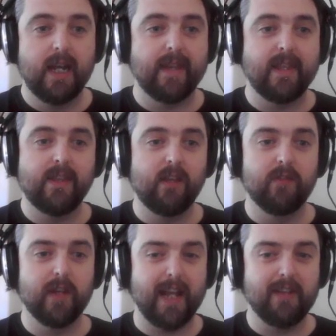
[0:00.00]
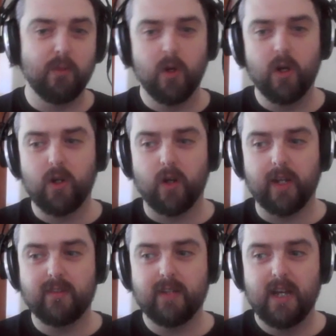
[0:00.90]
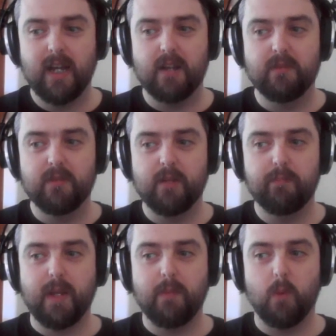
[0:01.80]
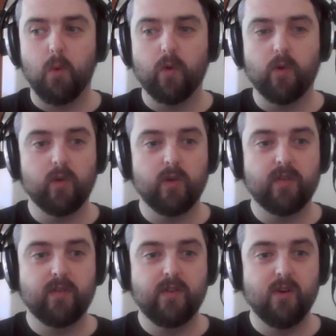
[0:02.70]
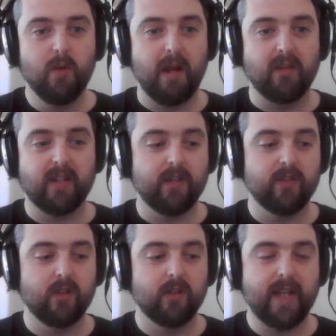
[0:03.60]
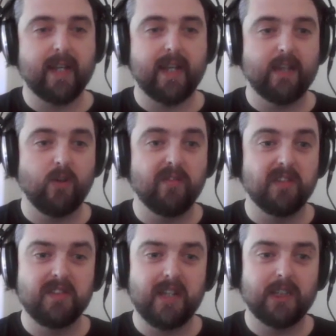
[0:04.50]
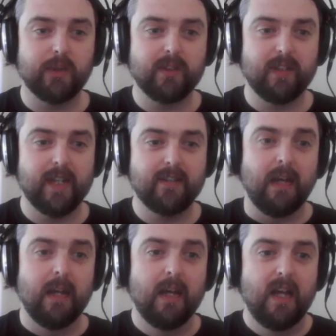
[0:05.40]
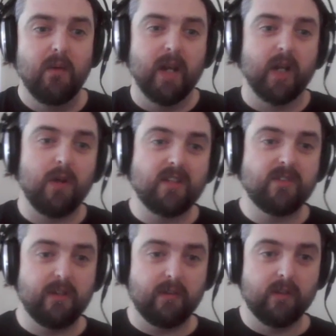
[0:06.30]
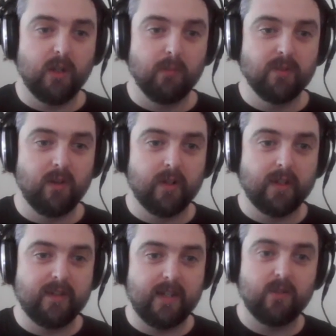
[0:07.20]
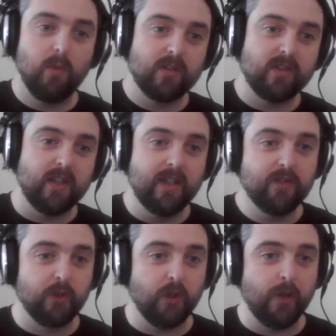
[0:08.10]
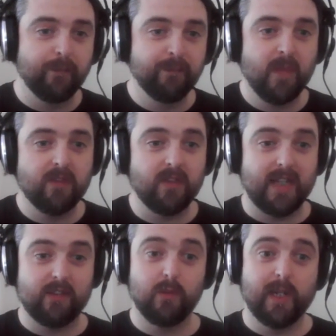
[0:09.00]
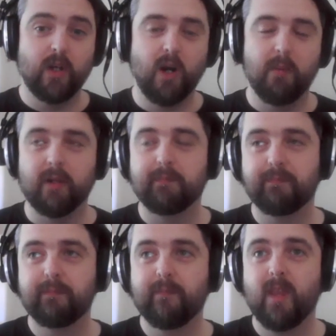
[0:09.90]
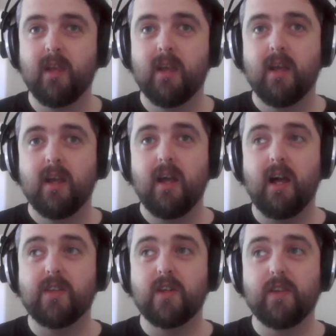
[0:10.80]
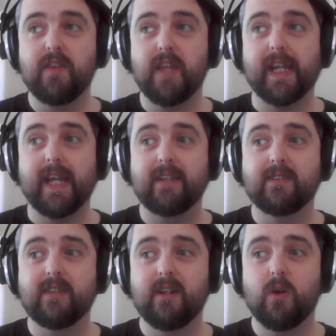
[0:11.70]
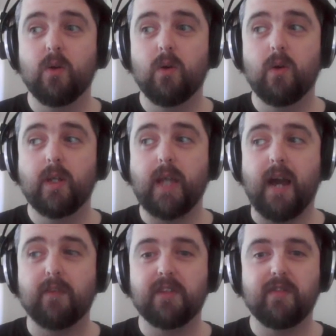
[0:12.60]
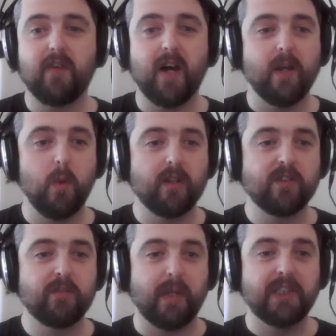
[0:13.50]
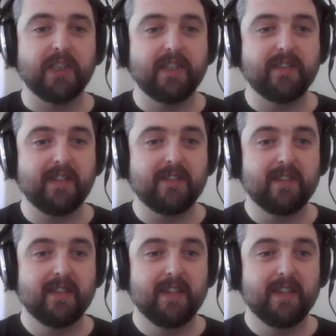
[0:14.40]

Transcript: and then they'll forget to work on it, and people won't know about it until decades or even centuries later, when a grad student comes along and says, oh, what's in this drawer? So that's really common. The other thing is you have to define what a species is.